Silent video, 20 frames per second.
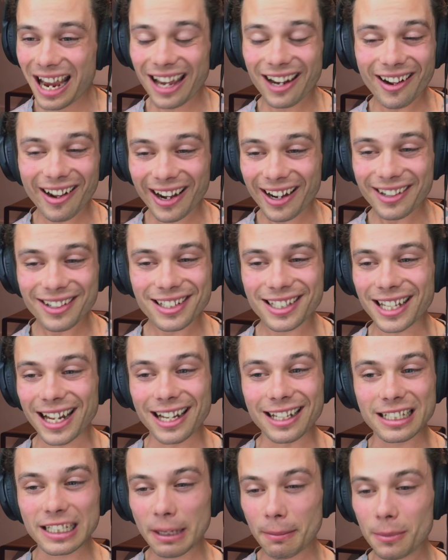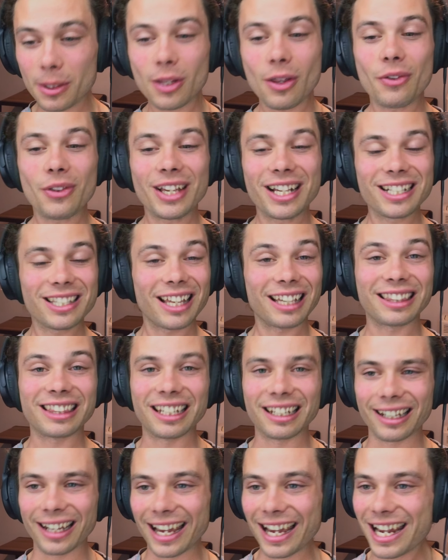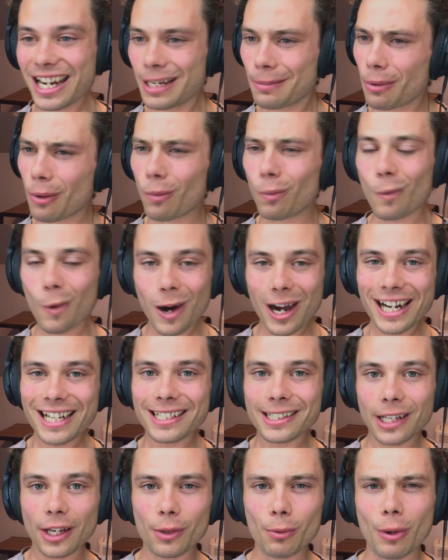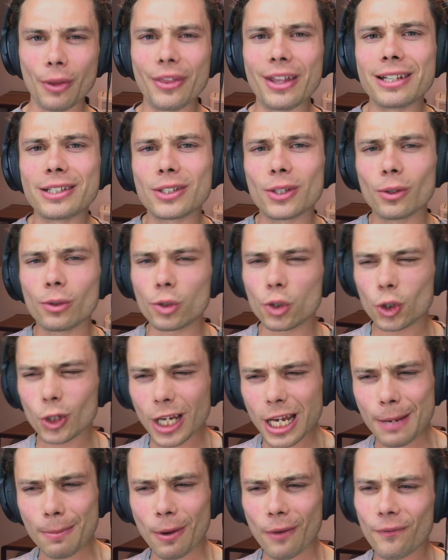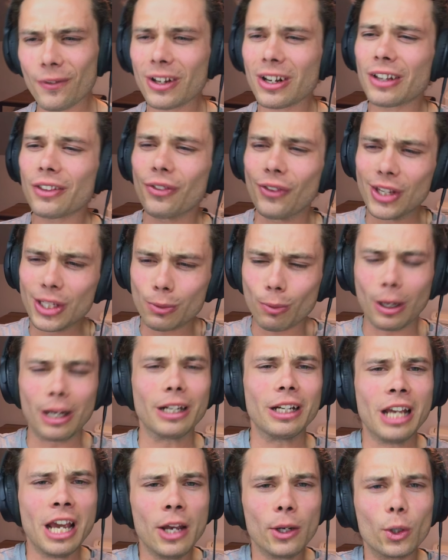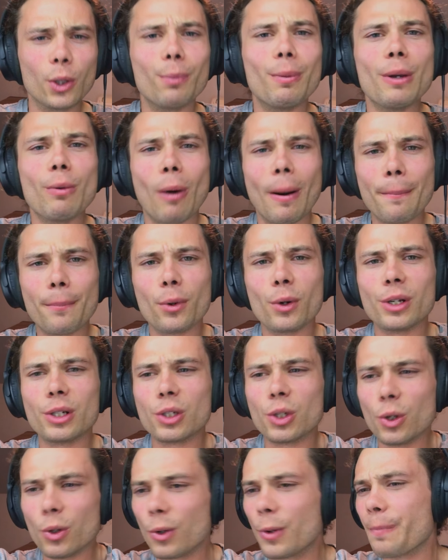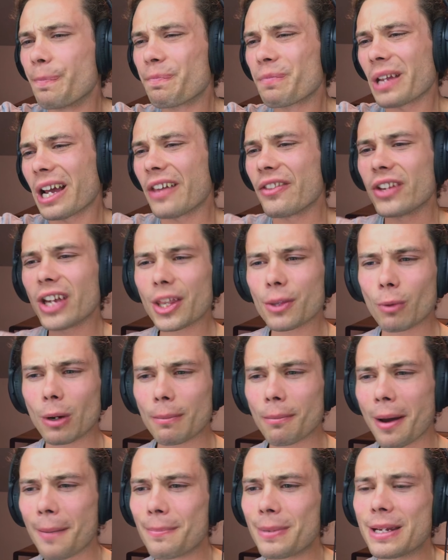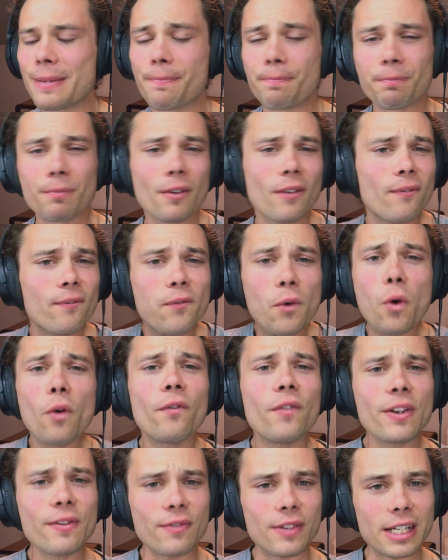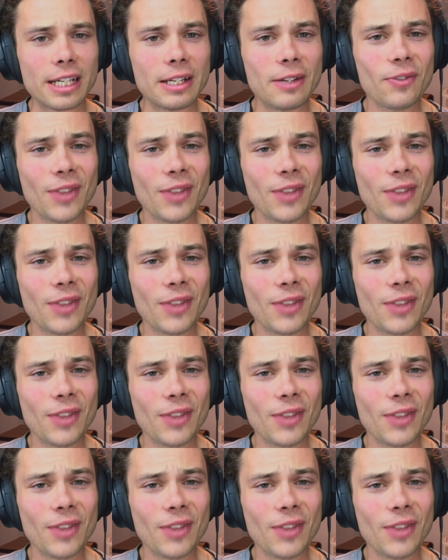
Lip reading: And I understand some of the things like the land, but why is the other one then so cheap? I feel like this one could be 1.2 and the other one might be $450.